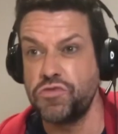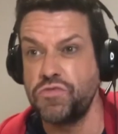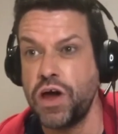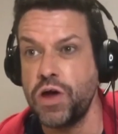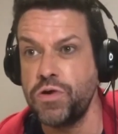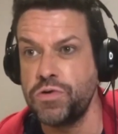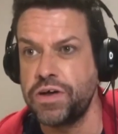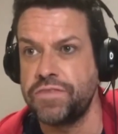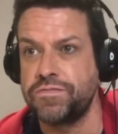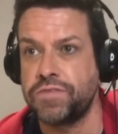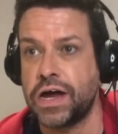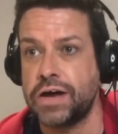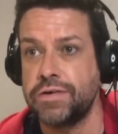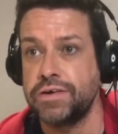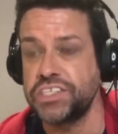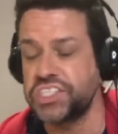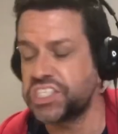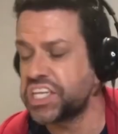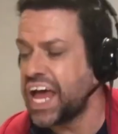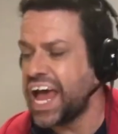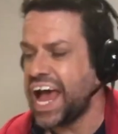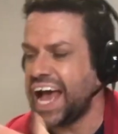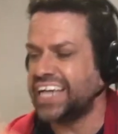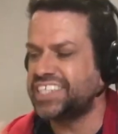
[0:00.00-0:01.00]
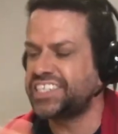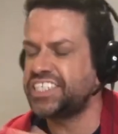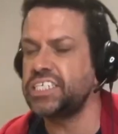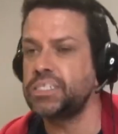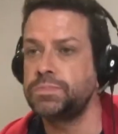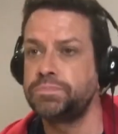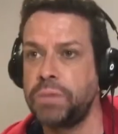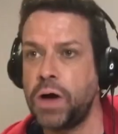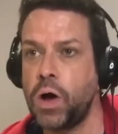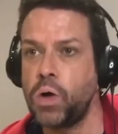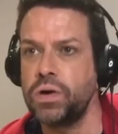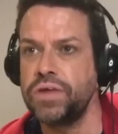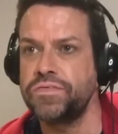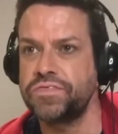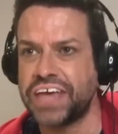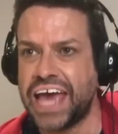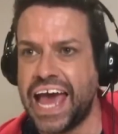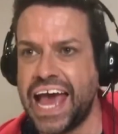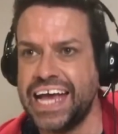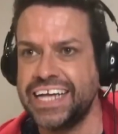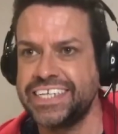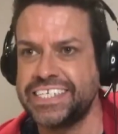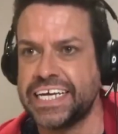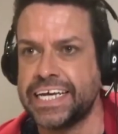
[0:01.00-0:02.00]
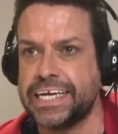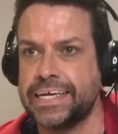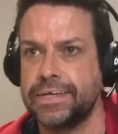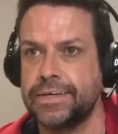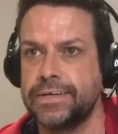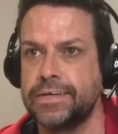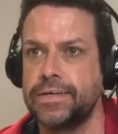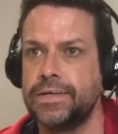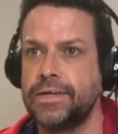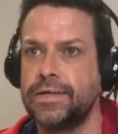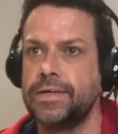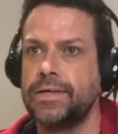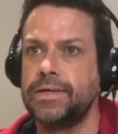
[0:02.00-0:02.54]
coronavirus as this bowl of candy.